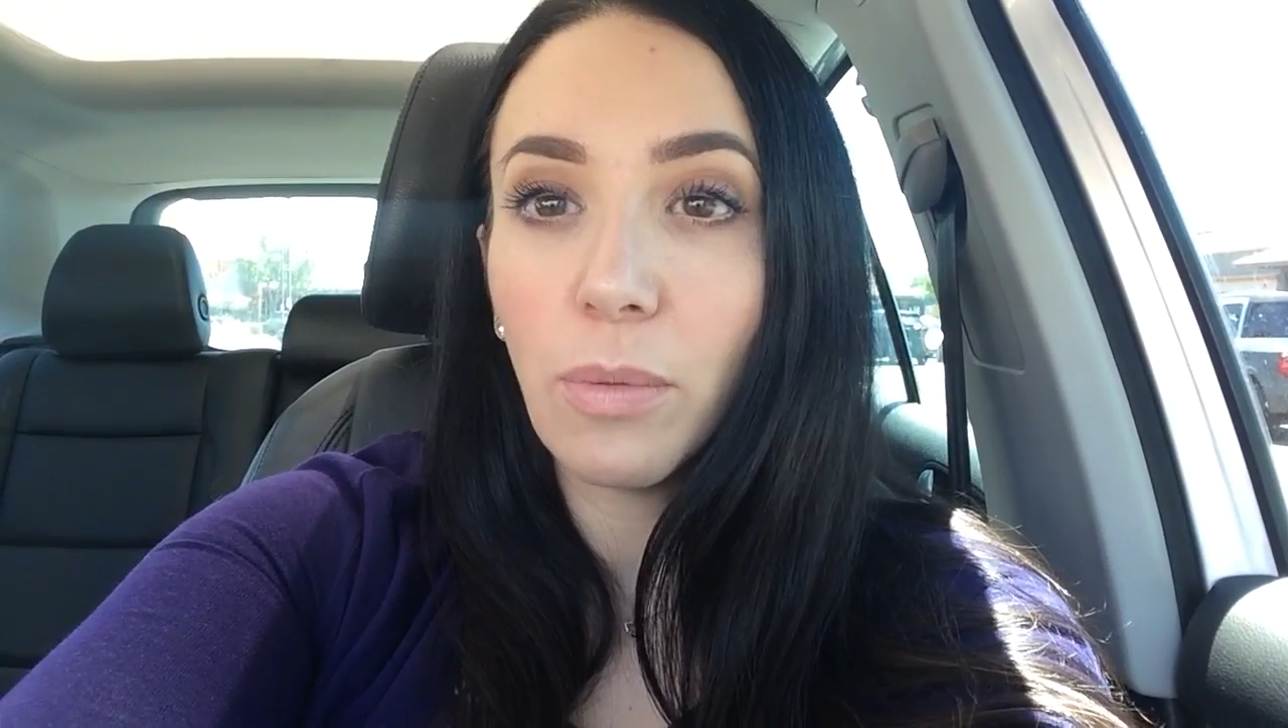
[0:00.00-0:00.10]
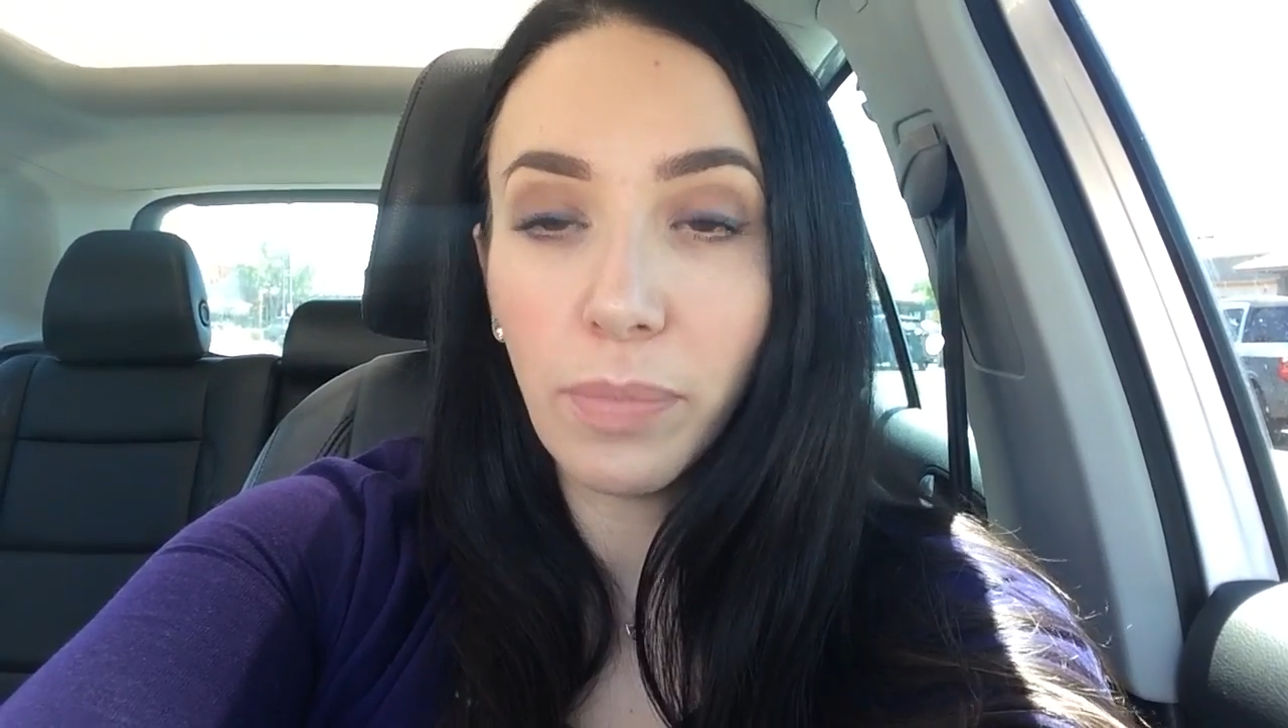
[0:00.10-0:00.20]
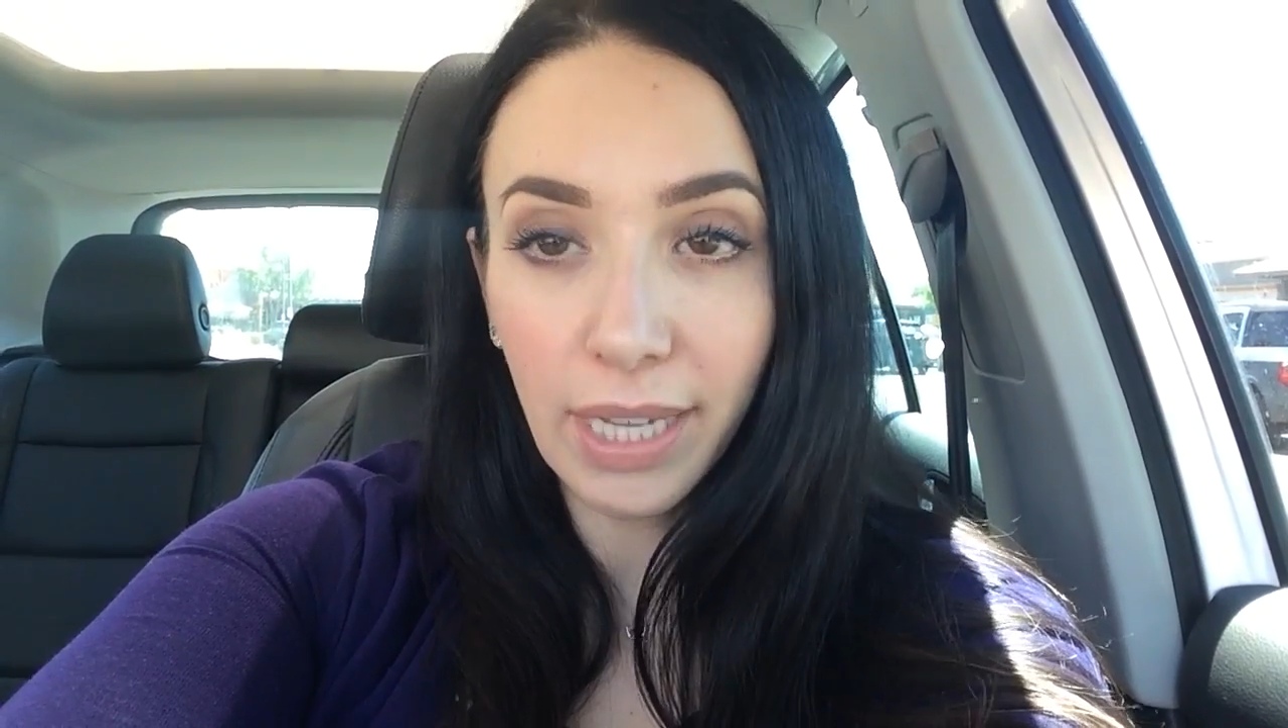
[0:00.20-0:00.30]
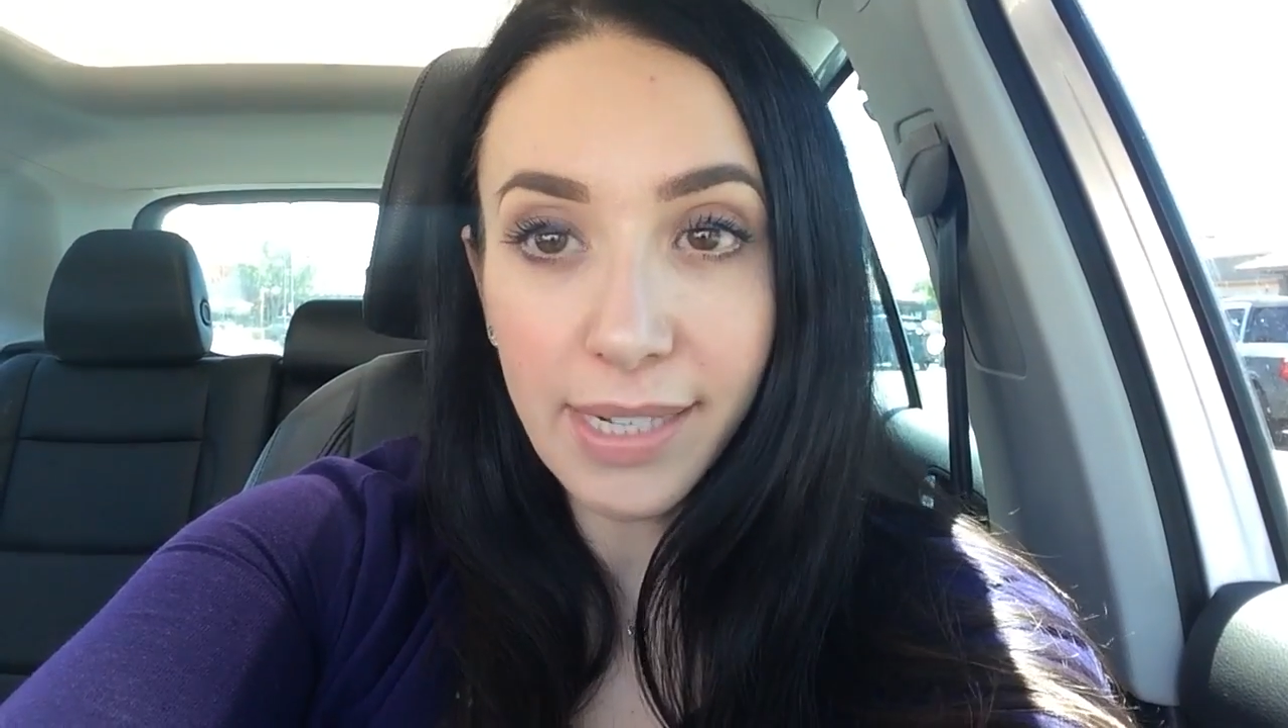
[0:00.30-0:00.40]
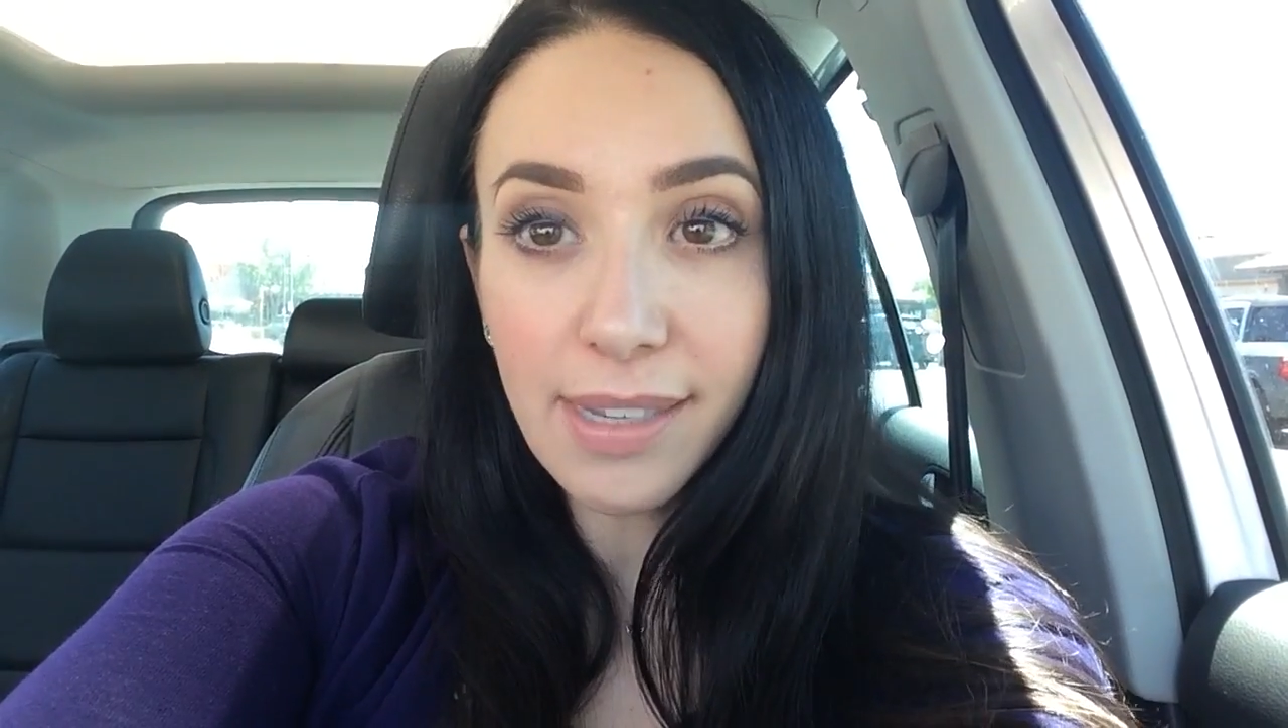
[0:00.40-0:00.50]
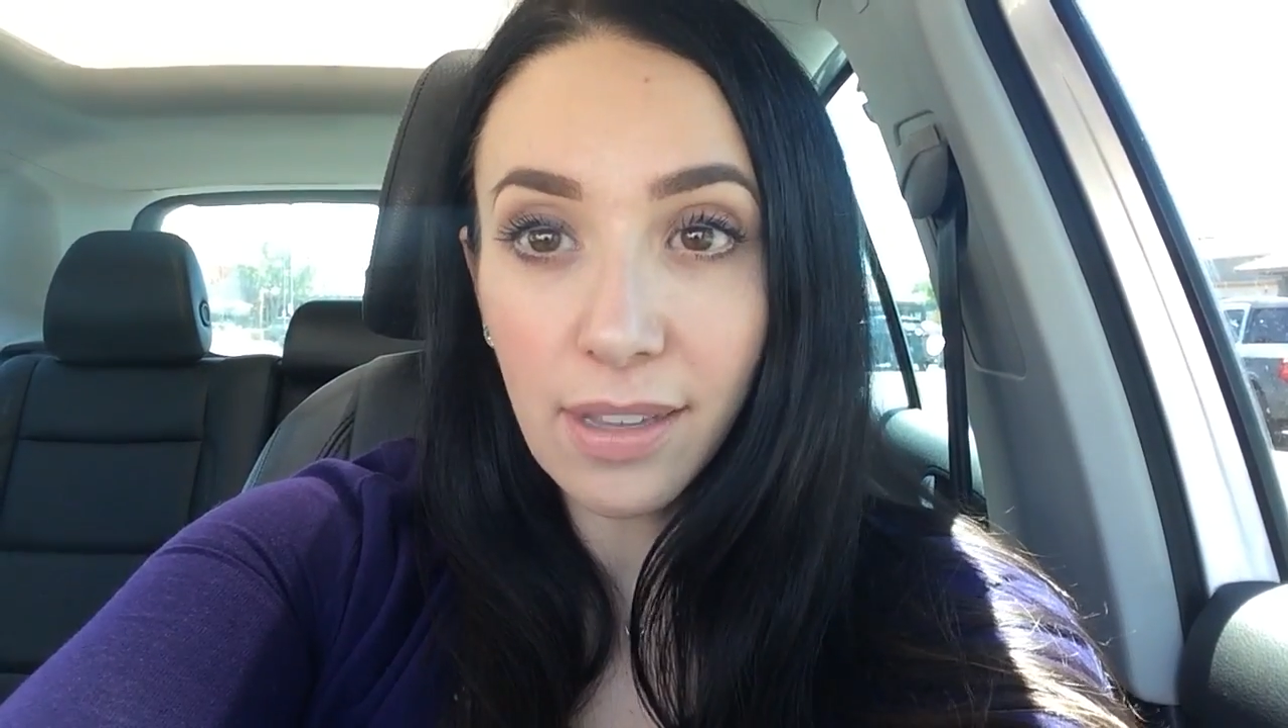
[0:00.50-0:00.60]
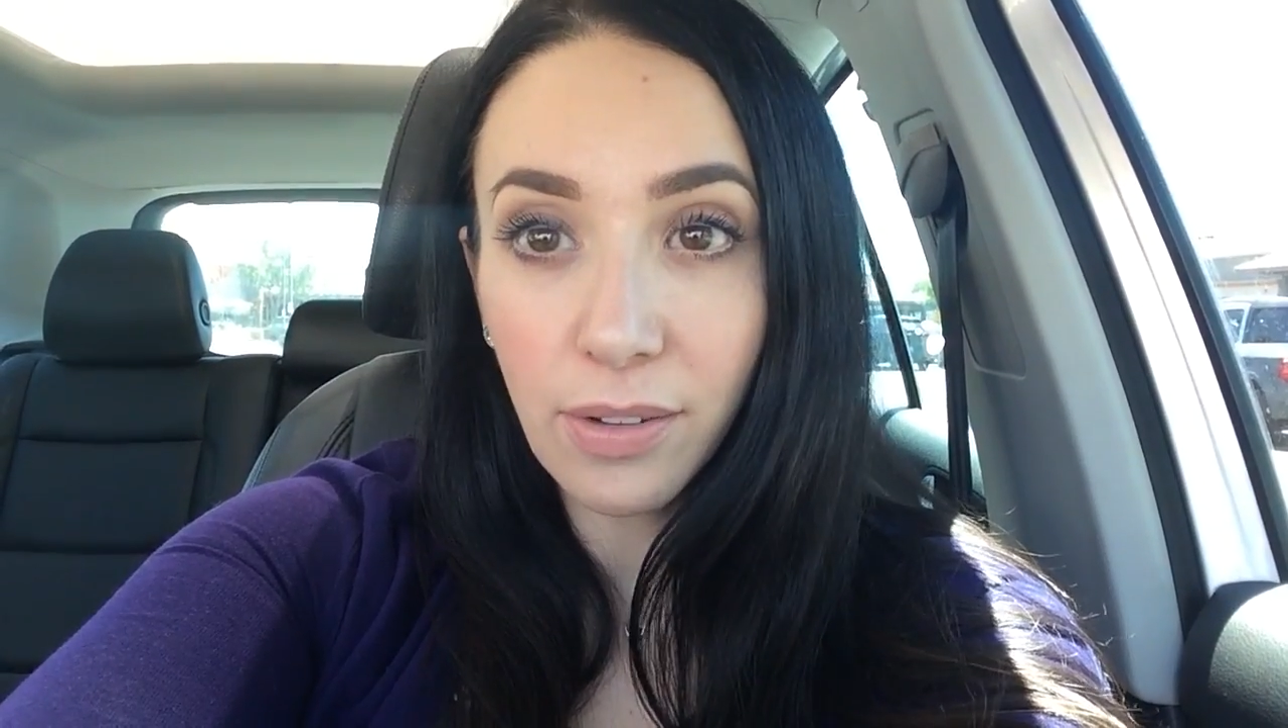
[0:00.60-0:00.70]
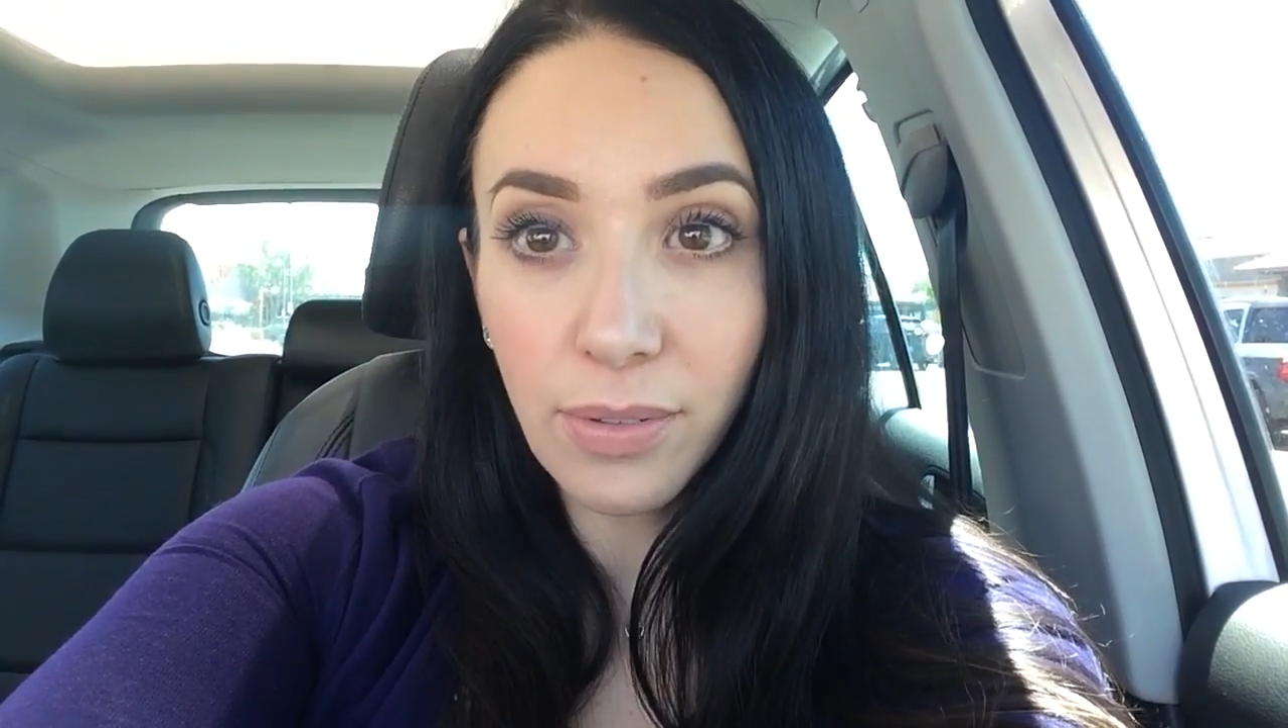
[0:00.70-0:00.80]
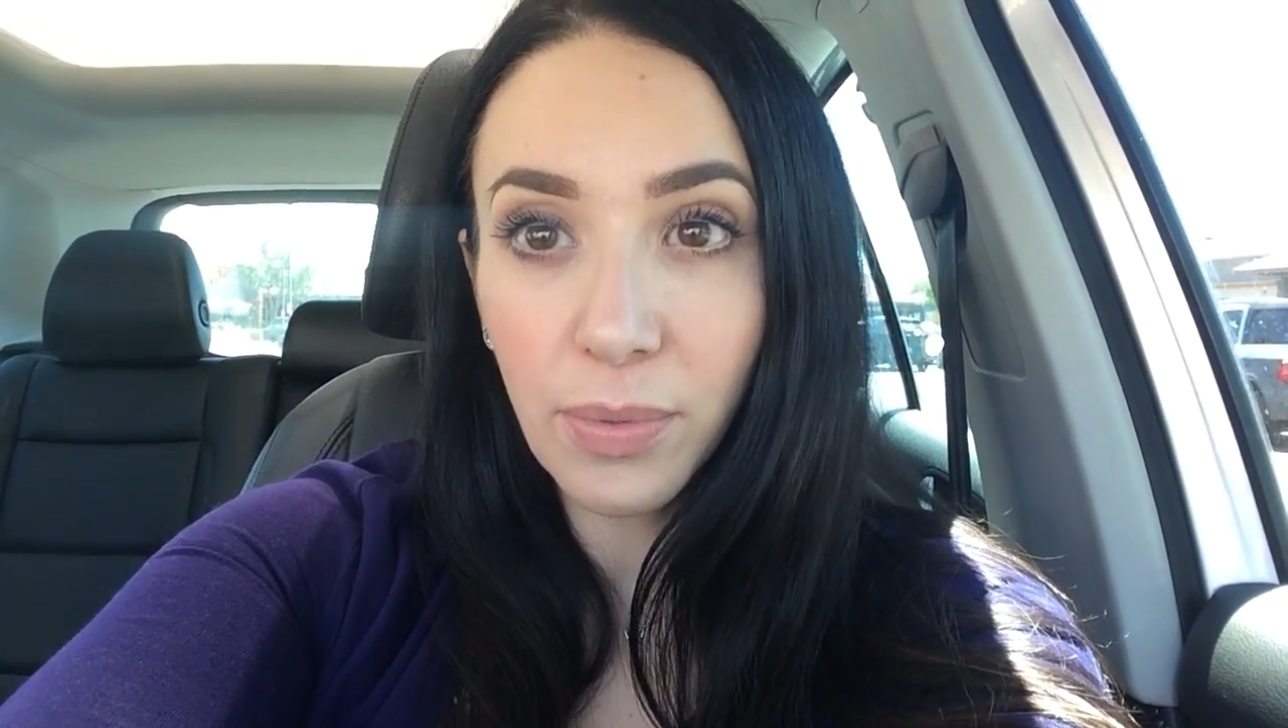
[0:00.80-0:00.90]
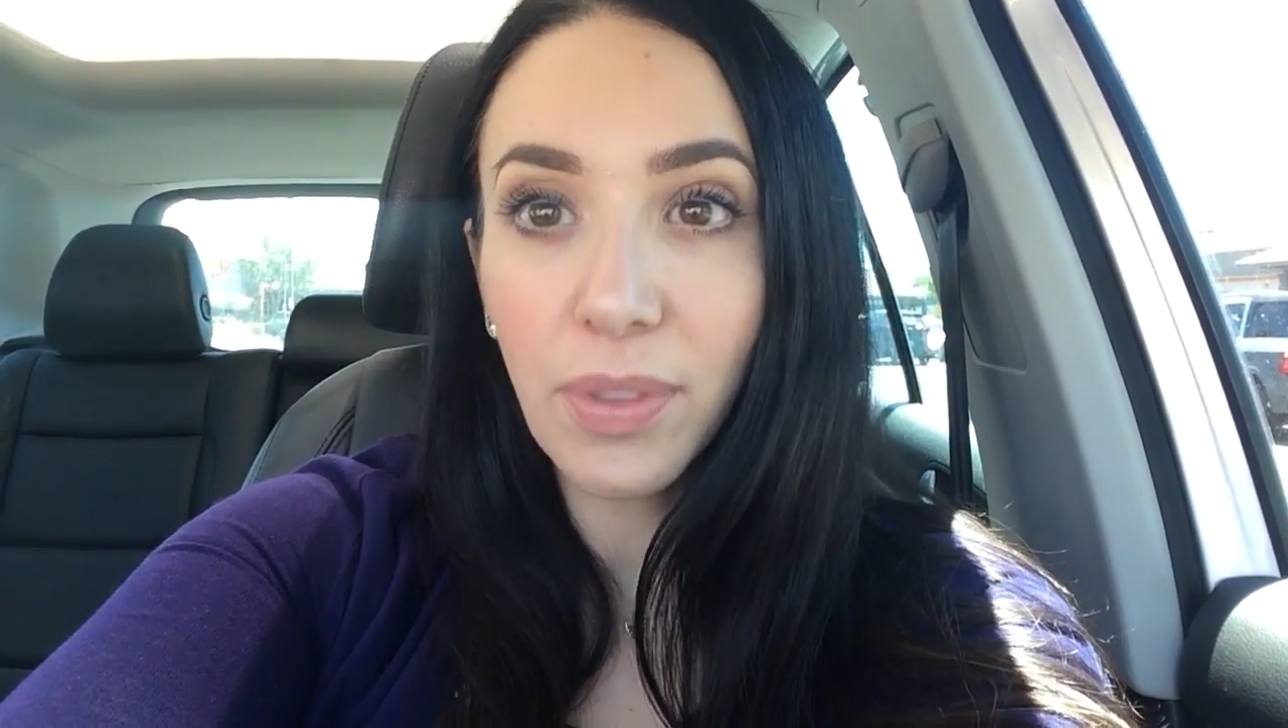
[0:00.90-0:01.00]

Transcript: replaced those